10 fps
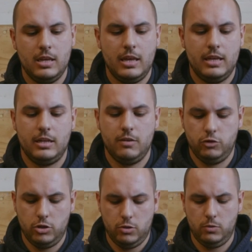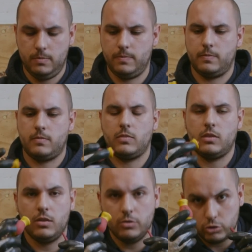it gives you
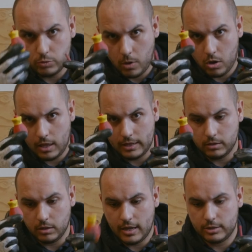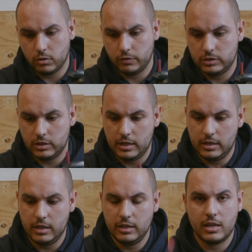the small handle there, so obviously
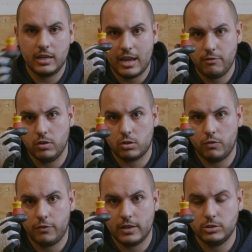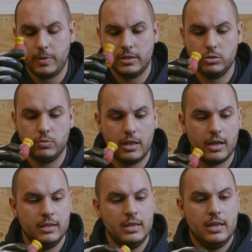you can get in real confined spaces with
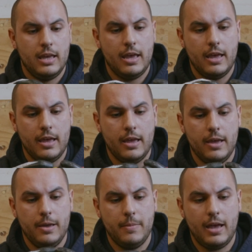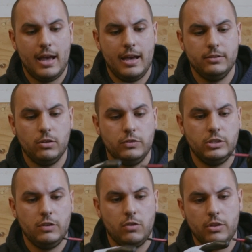that, and
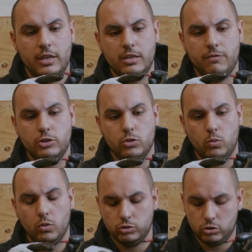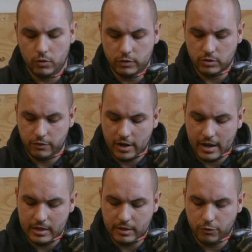obviously you've got the individual ones, so there's a
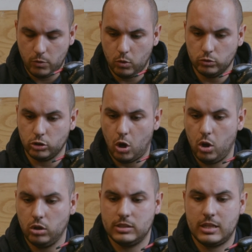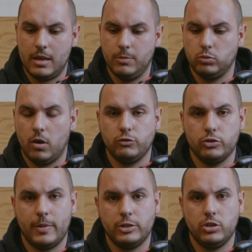variety of different ones, all the same as what I've
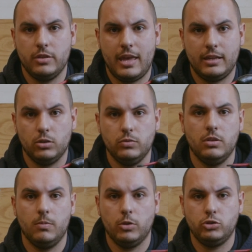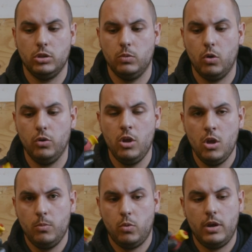just mentioned there, including the modular one.
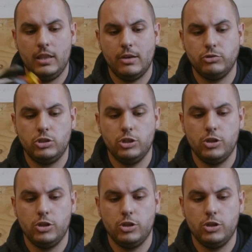What it allows you to